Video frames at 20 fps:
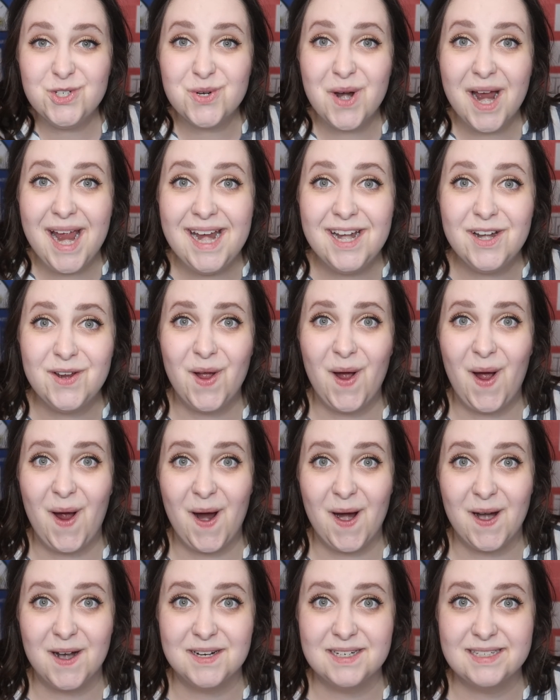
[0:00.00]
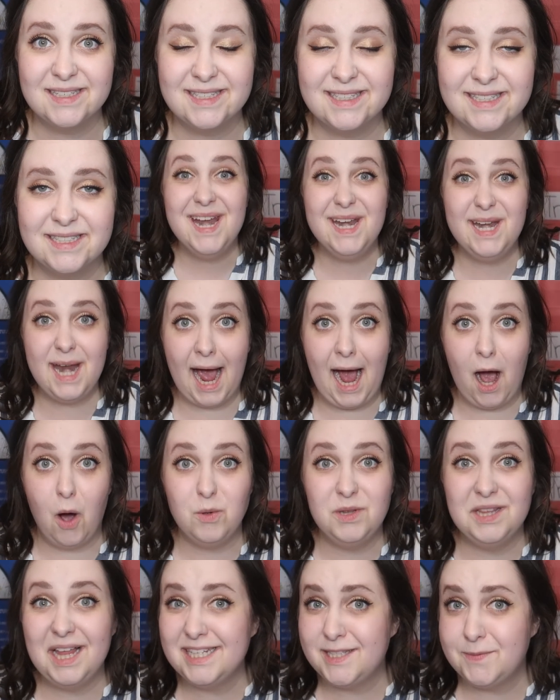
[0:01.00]
train cars.
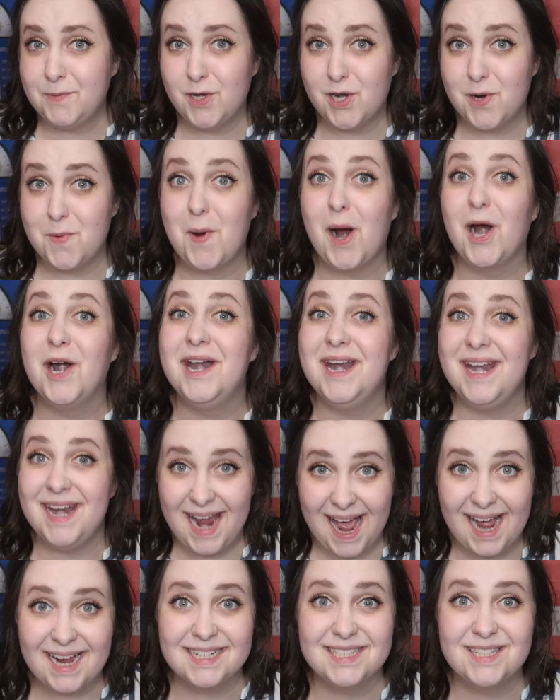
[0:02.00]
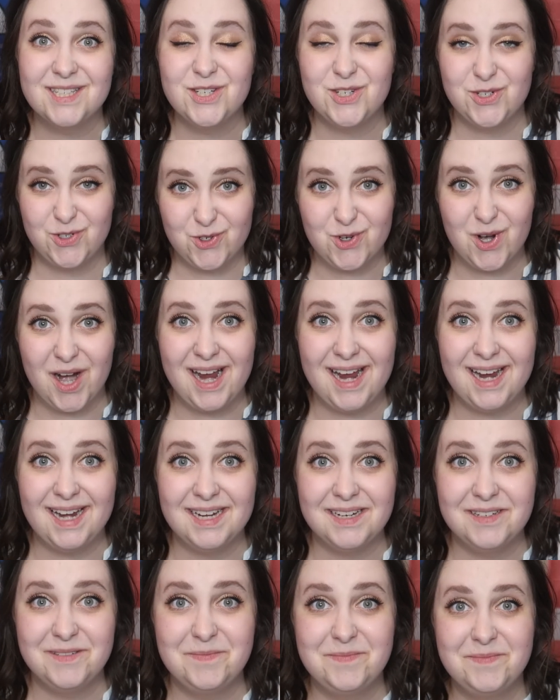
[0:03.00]
Now let's put up our next
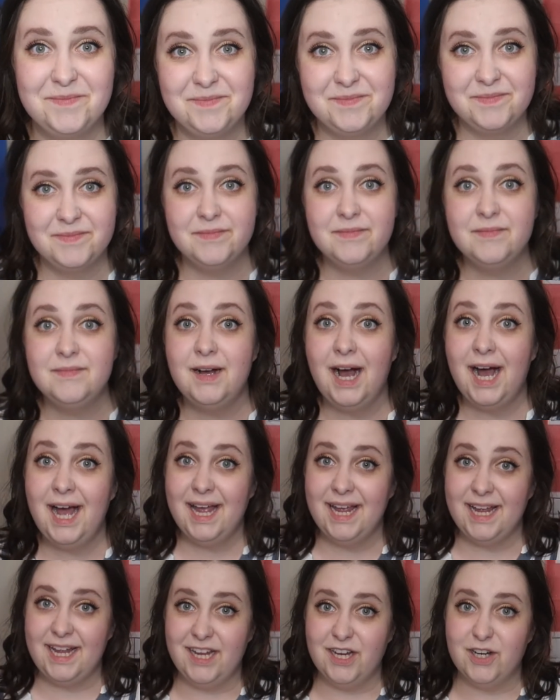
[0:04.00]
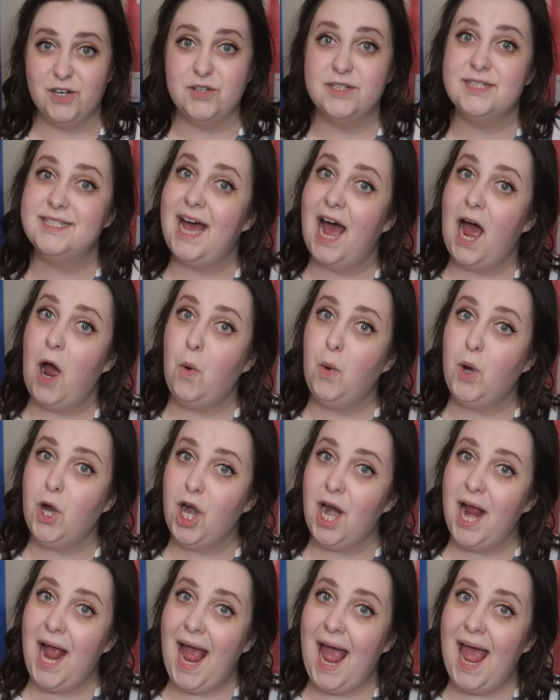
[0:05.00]
train. Here's
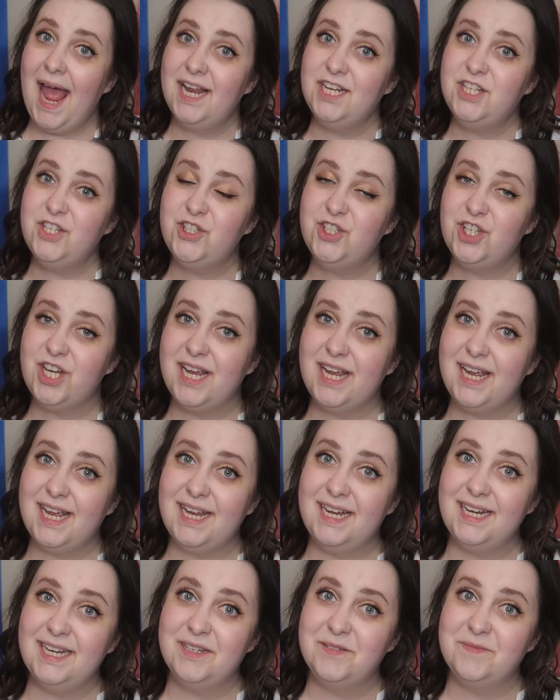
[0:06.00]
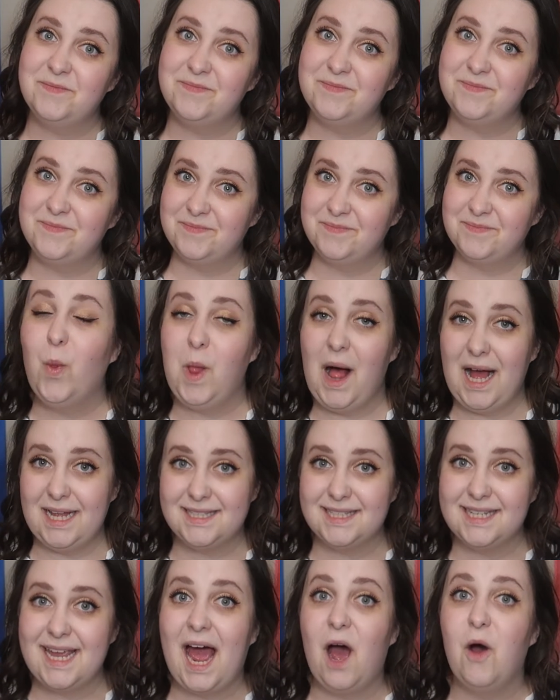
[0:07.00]
our engine.
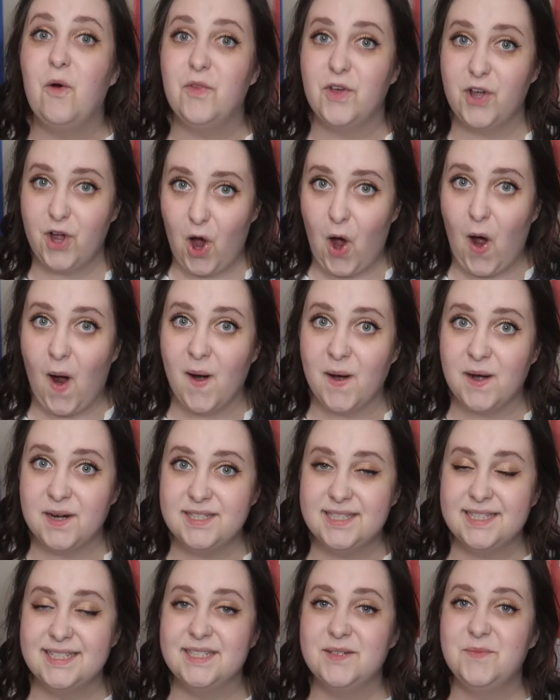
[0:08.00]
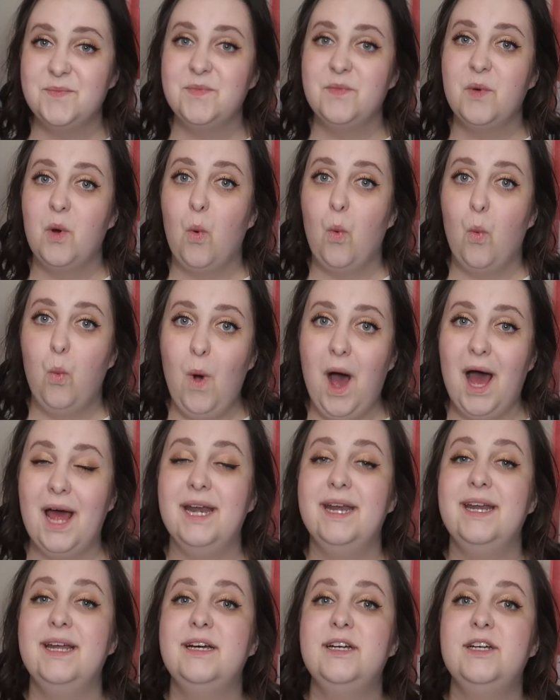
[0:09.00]
Let's count the cars.
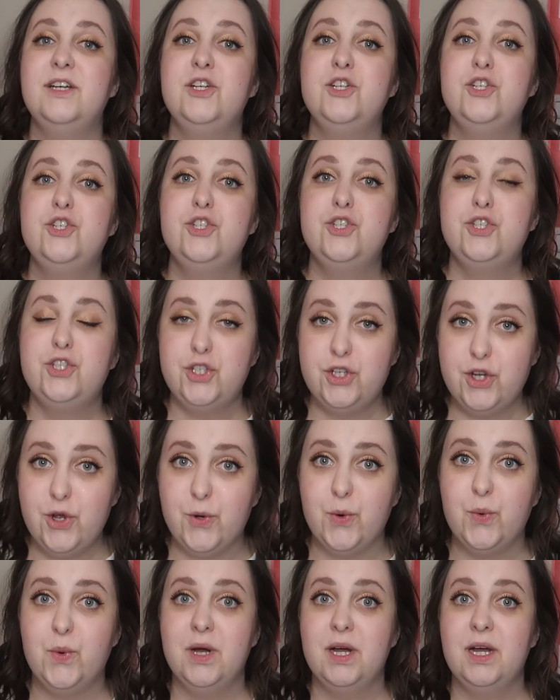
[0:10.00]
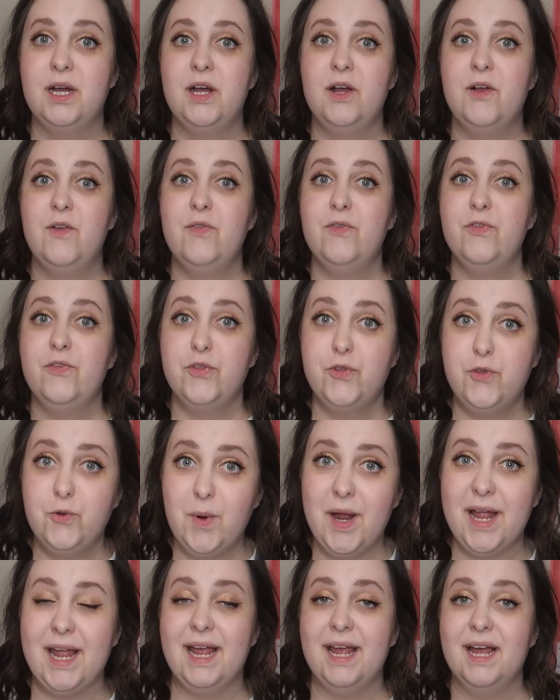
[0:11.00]
1, 2,
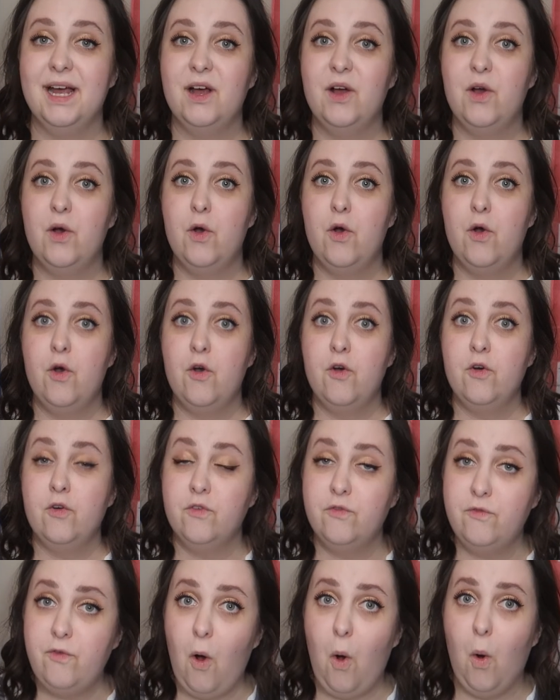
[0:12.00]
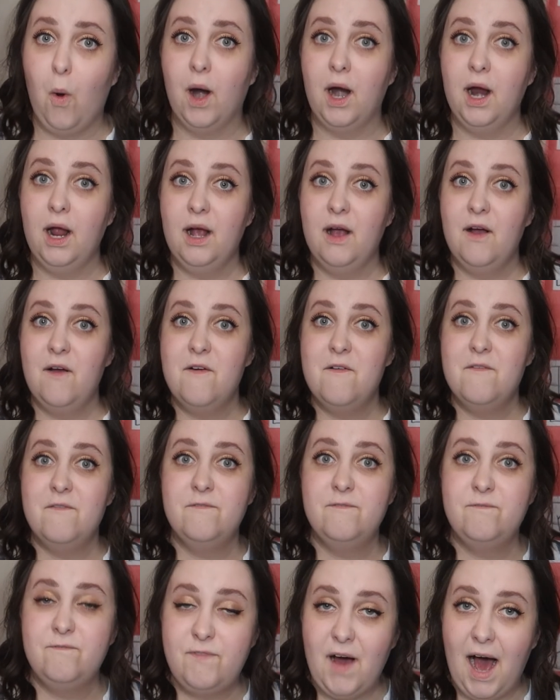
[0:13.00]
3, 4,
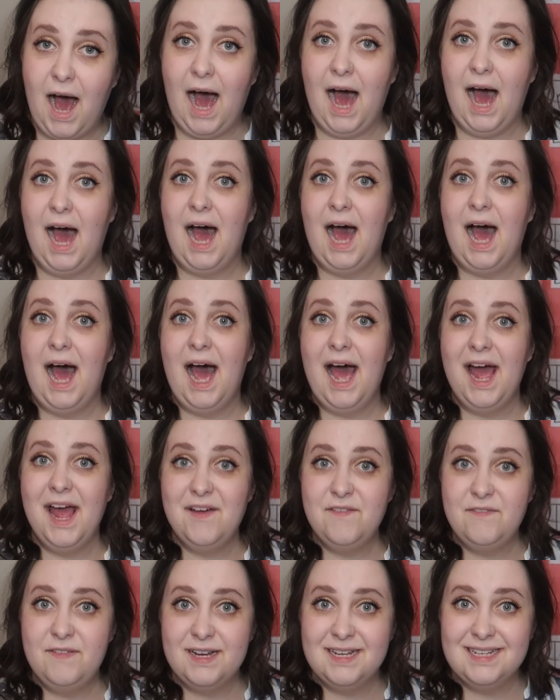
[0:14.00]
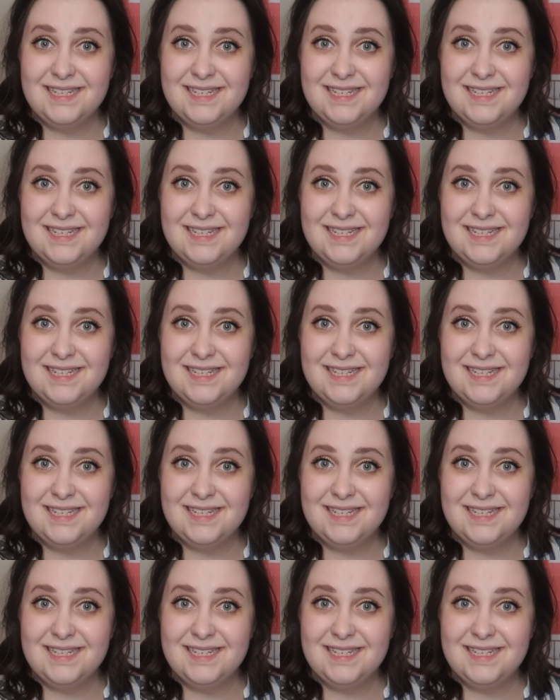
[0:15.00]
5,